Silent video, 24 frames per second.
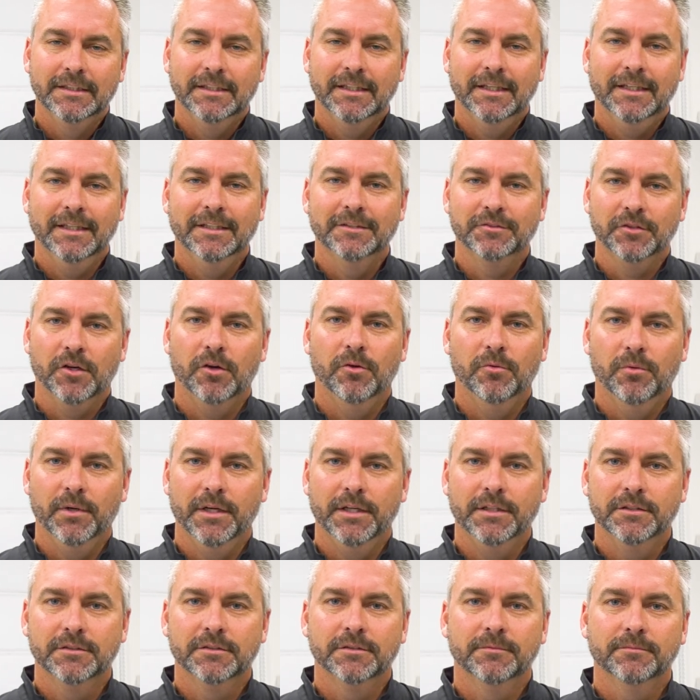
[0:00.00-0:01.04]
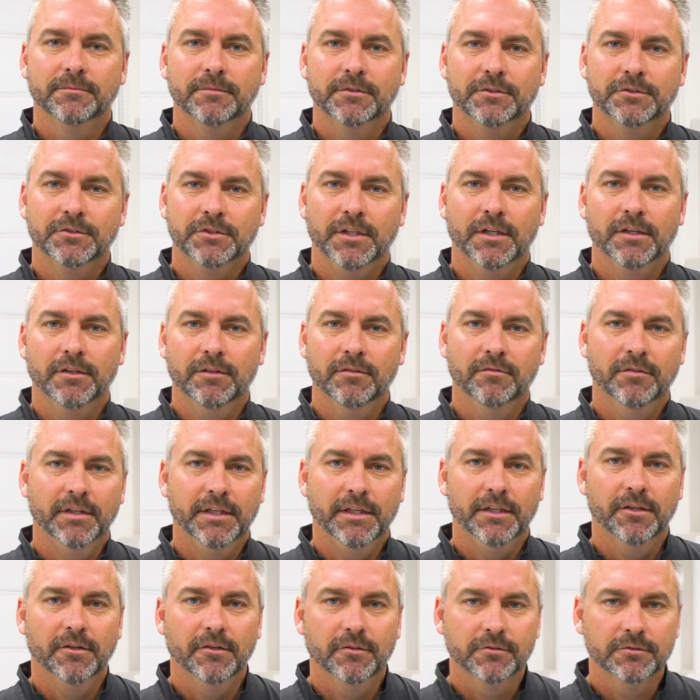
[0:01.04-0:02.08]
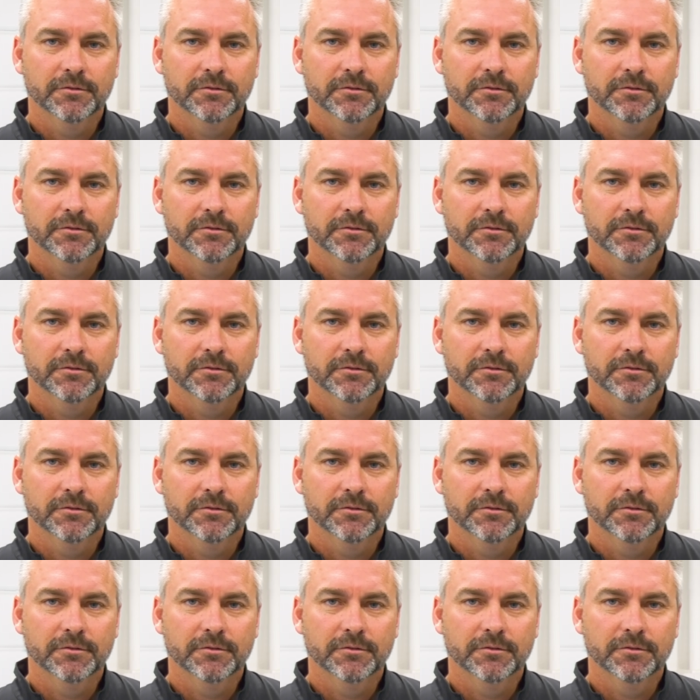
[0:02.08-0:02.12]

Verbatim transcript: And as always, share the videos.